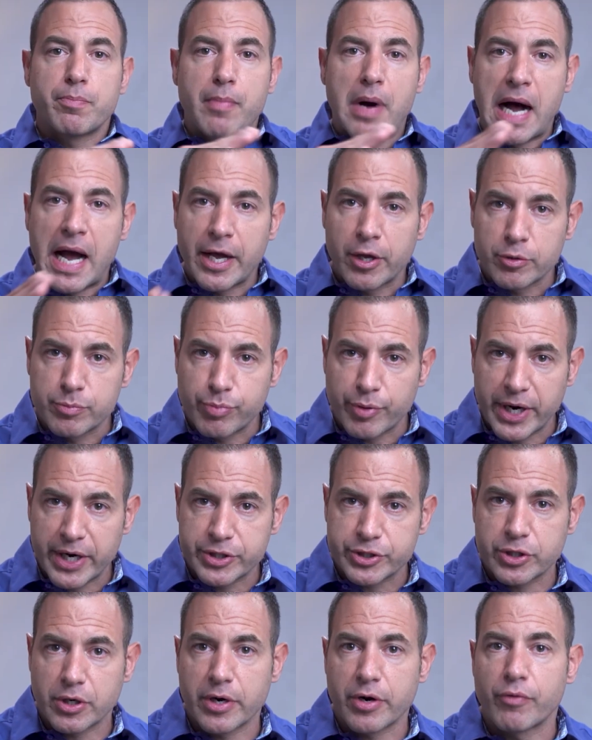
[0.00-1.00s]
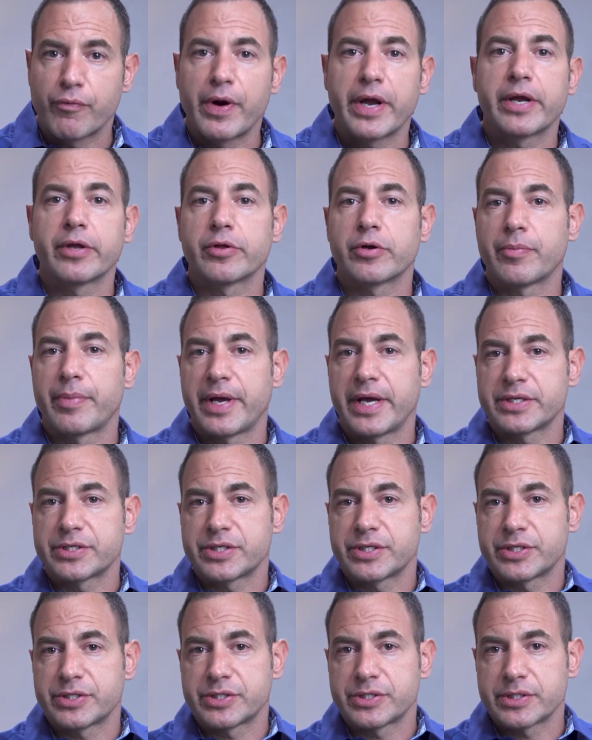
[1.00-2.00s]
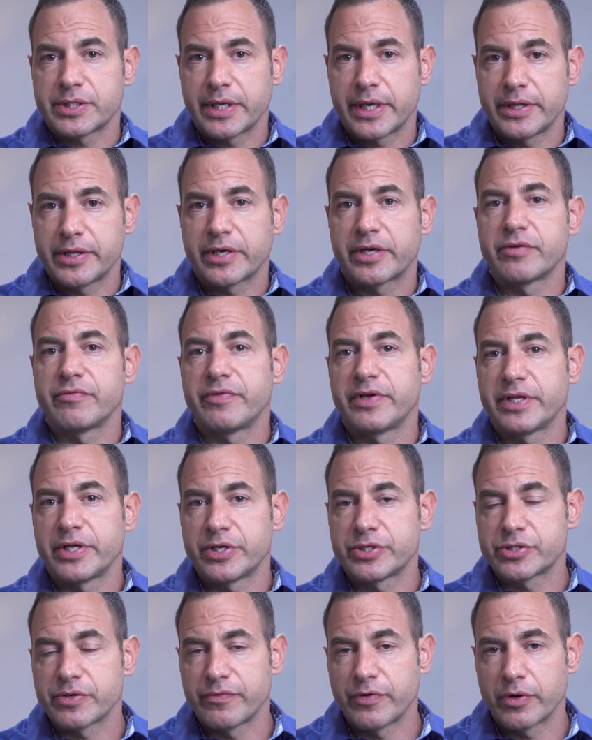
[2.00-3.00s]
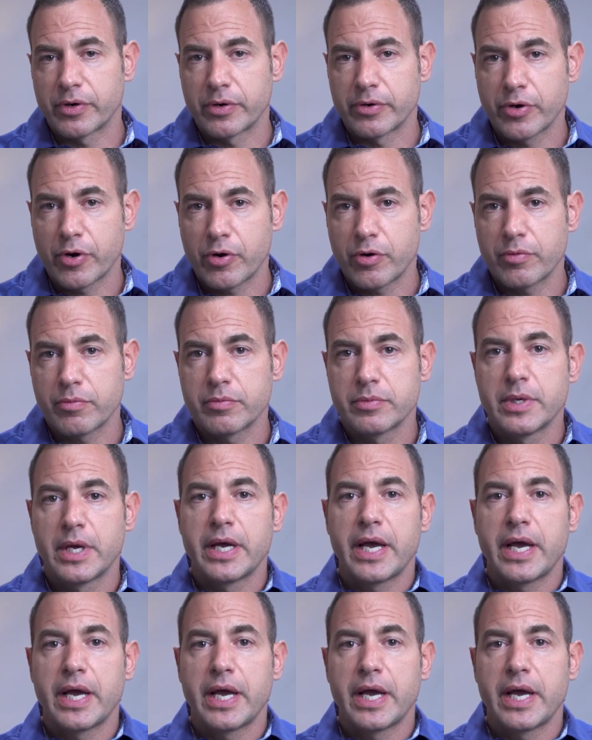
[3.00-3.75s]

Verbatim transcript: mild pressure on a regular basis in the convenience of your own home,